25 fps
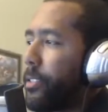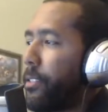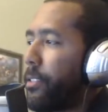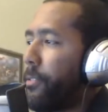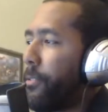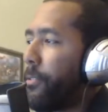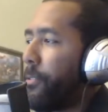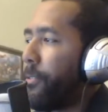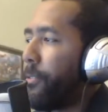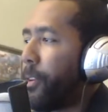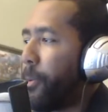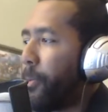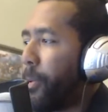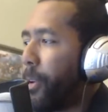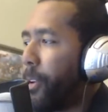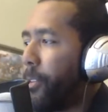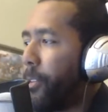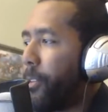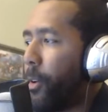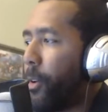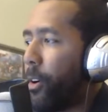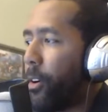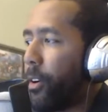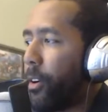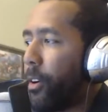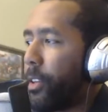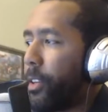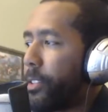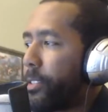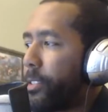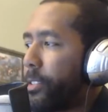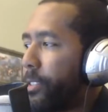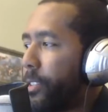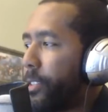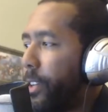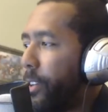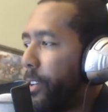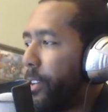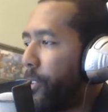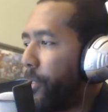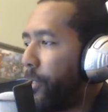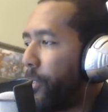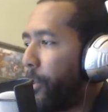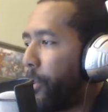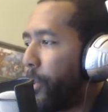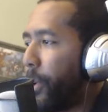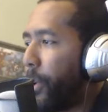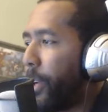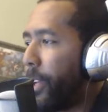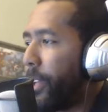VP of Marketing said over
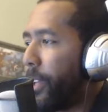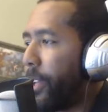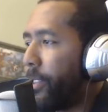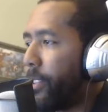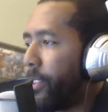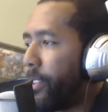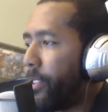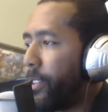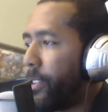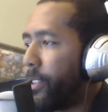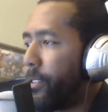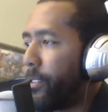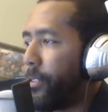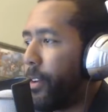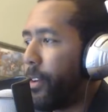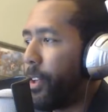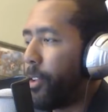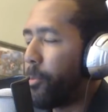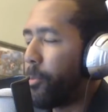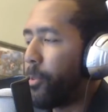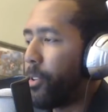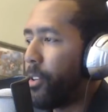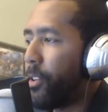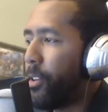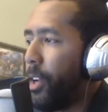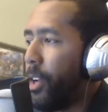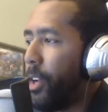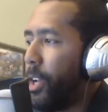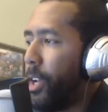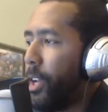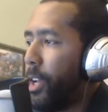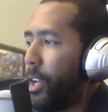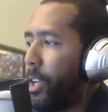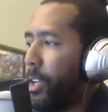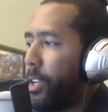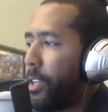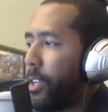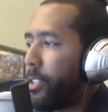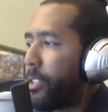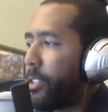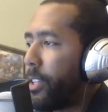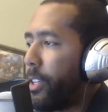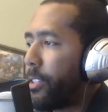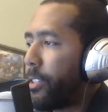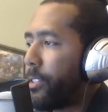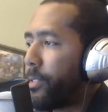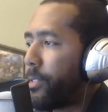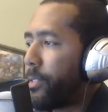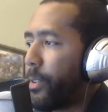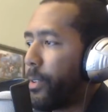the weekend that the developer
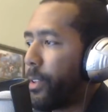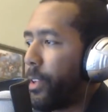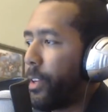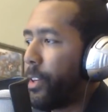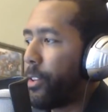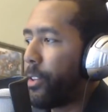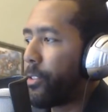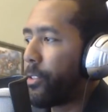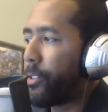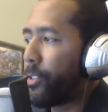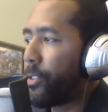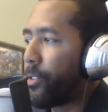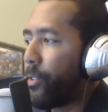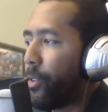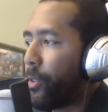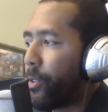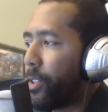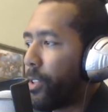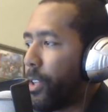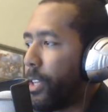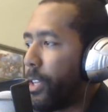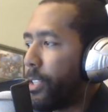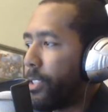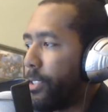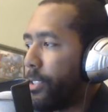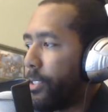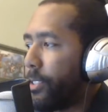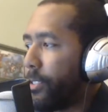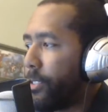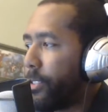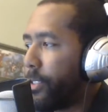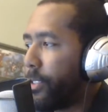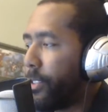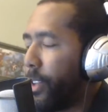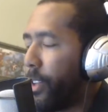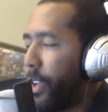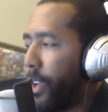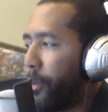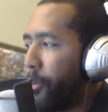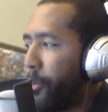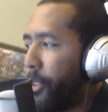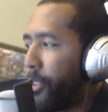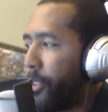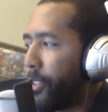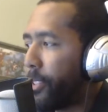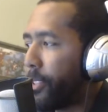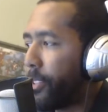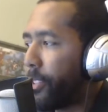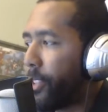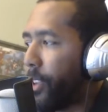intends for The Elder Scrolls Legends, a
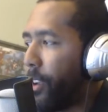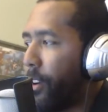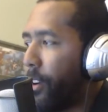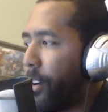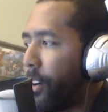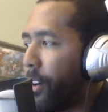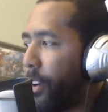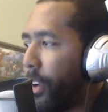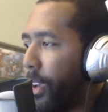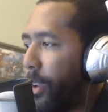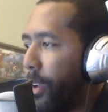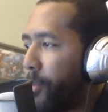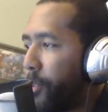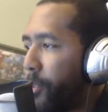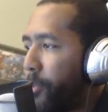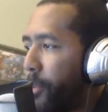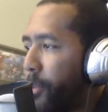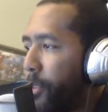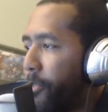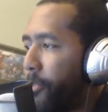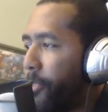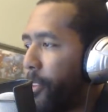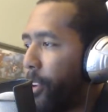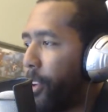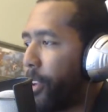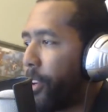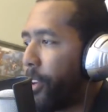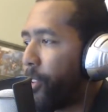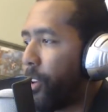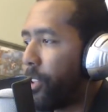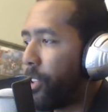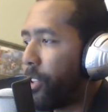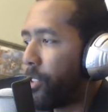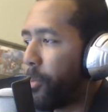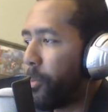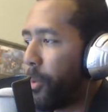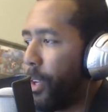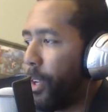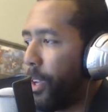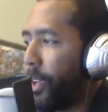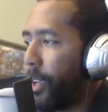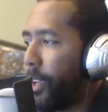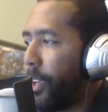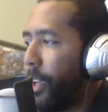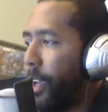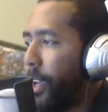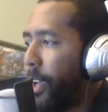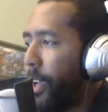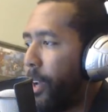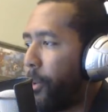Bethesda card game, to be fully cross-play,
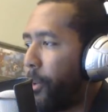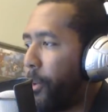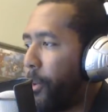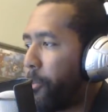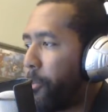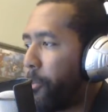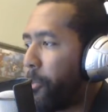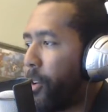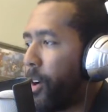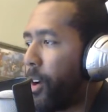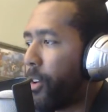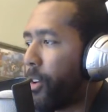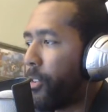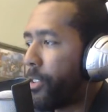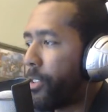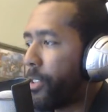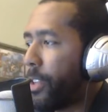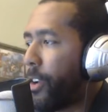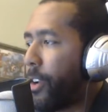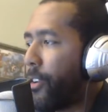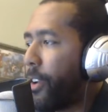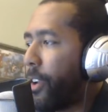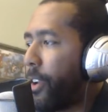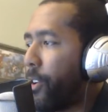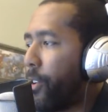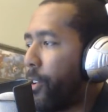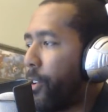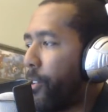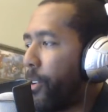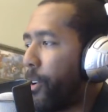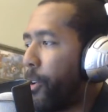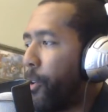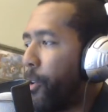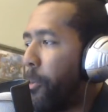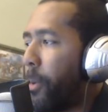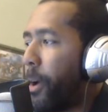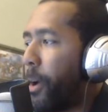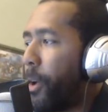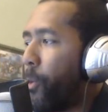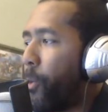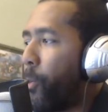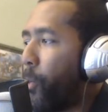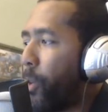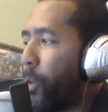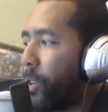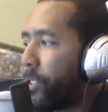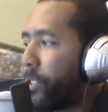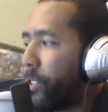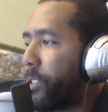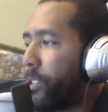with progress carrying over no matter
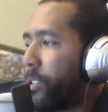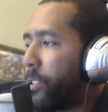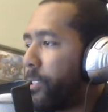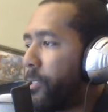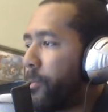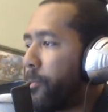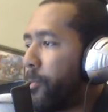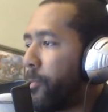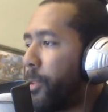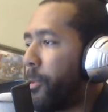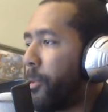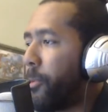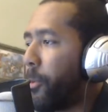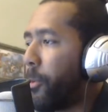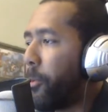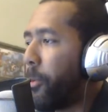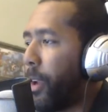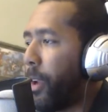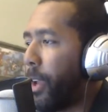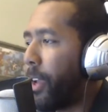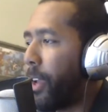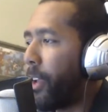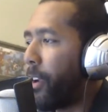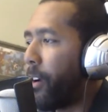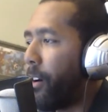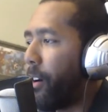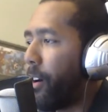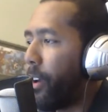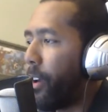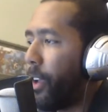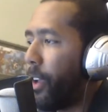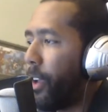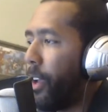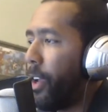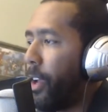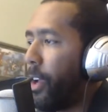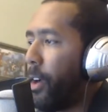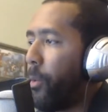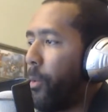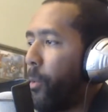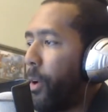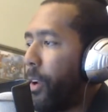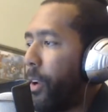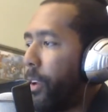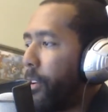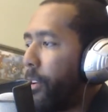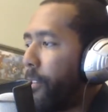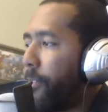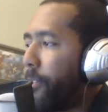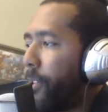what system people play it on when
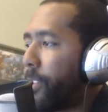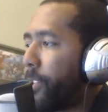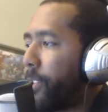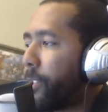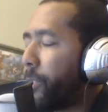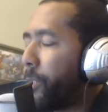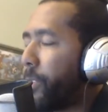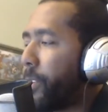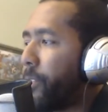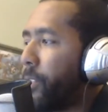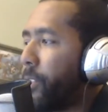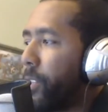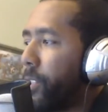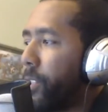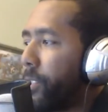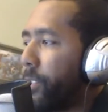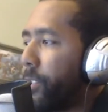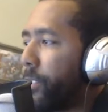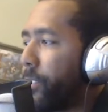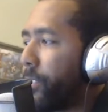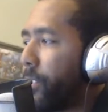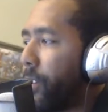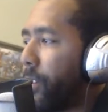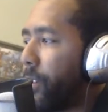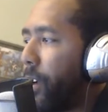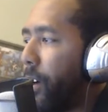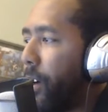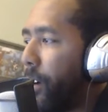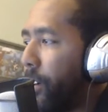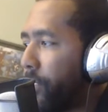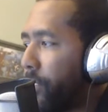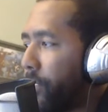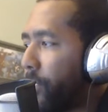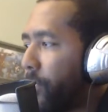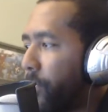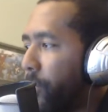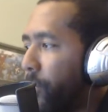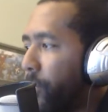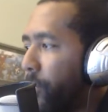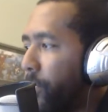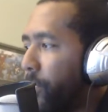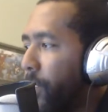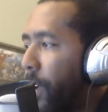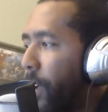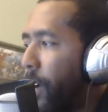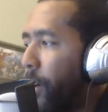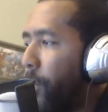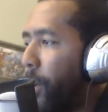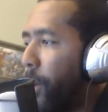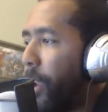it eventually releases on consoles.
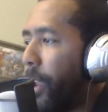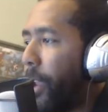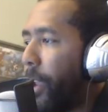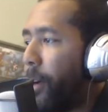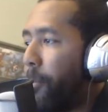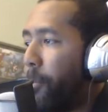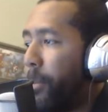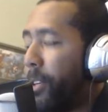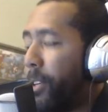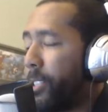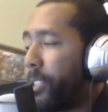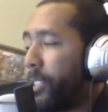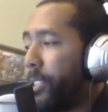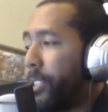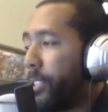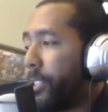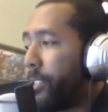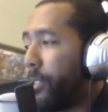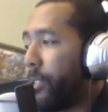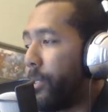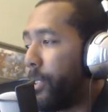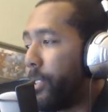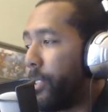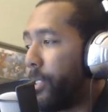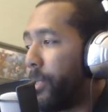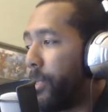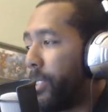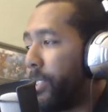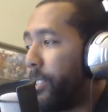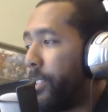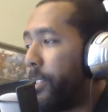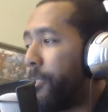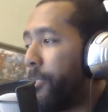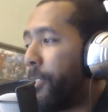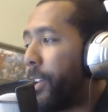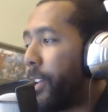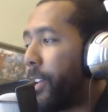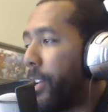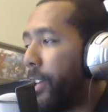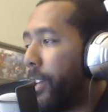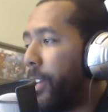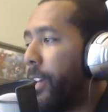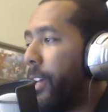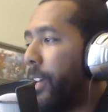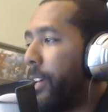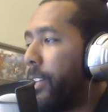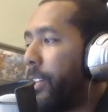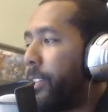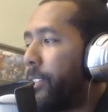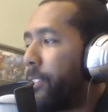While not mentioning Sony specifically,
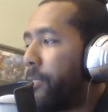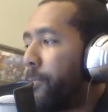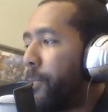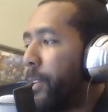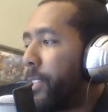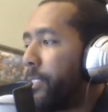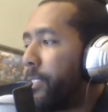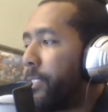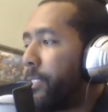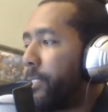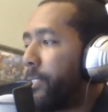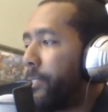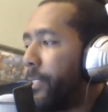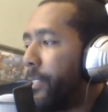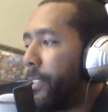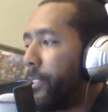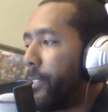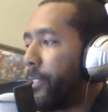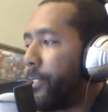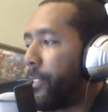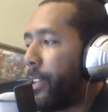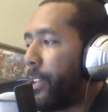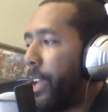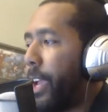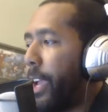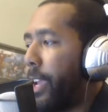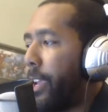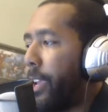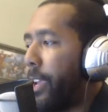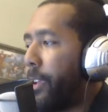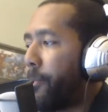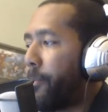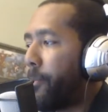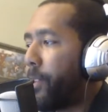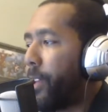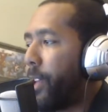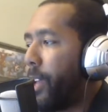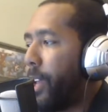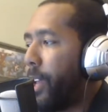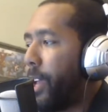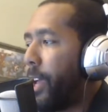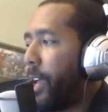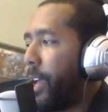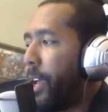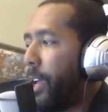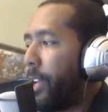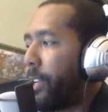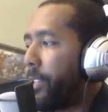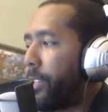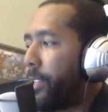this message feels aimed
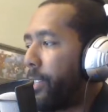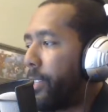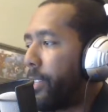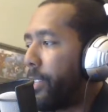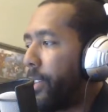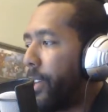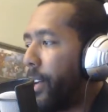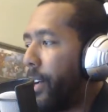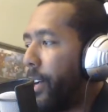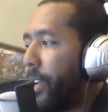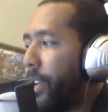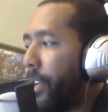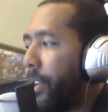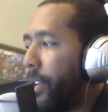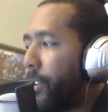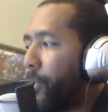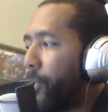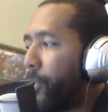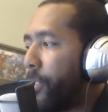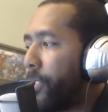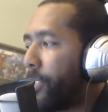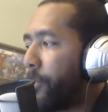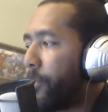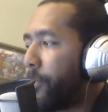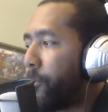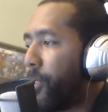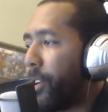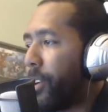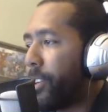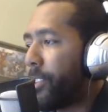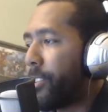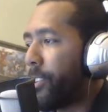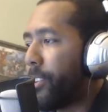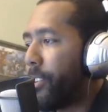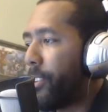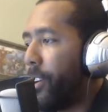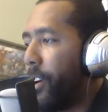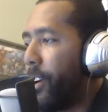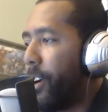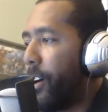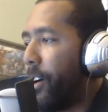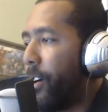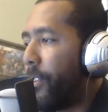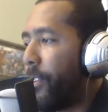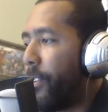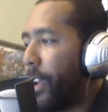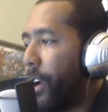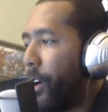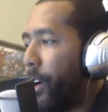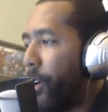at increasing pressure
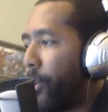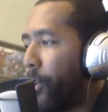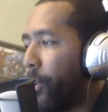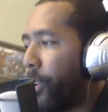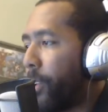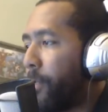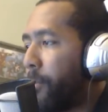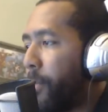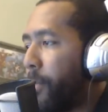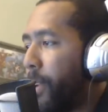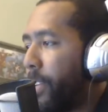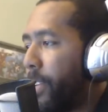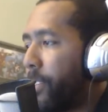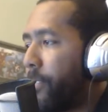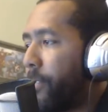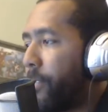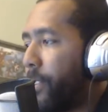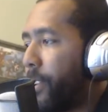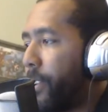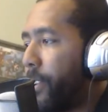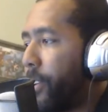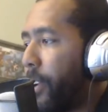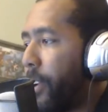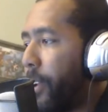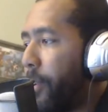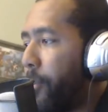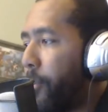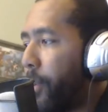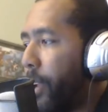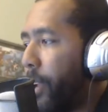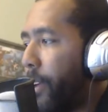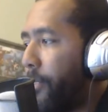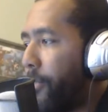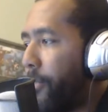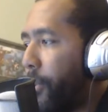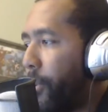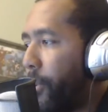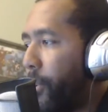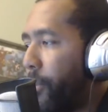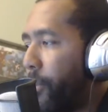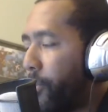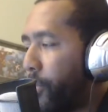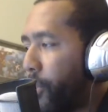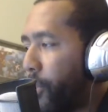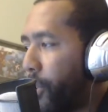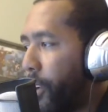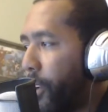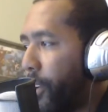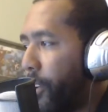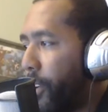on the only major video game platform
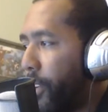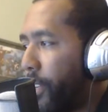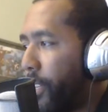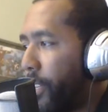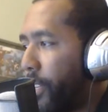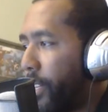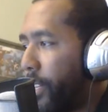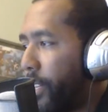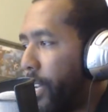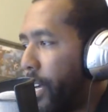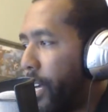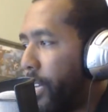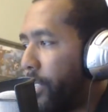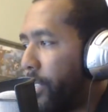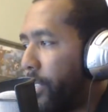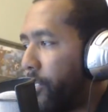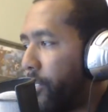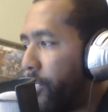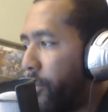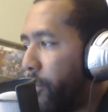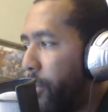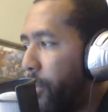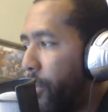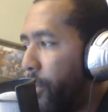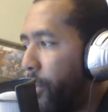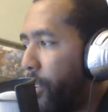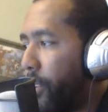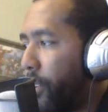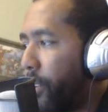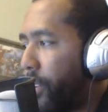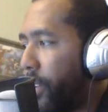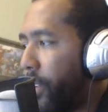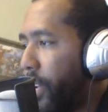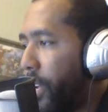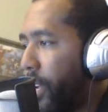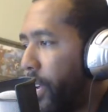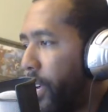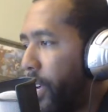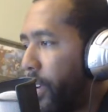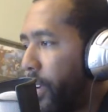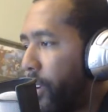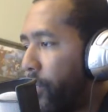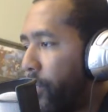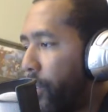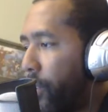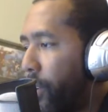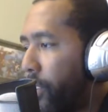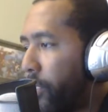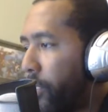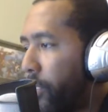to currently not support
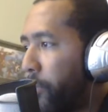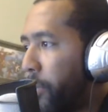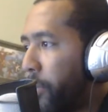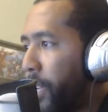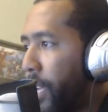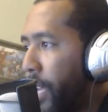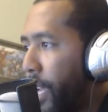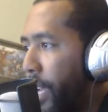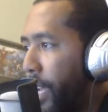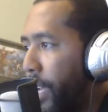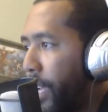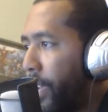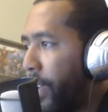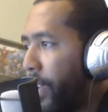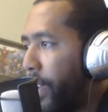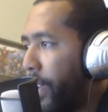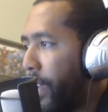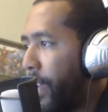cross-play.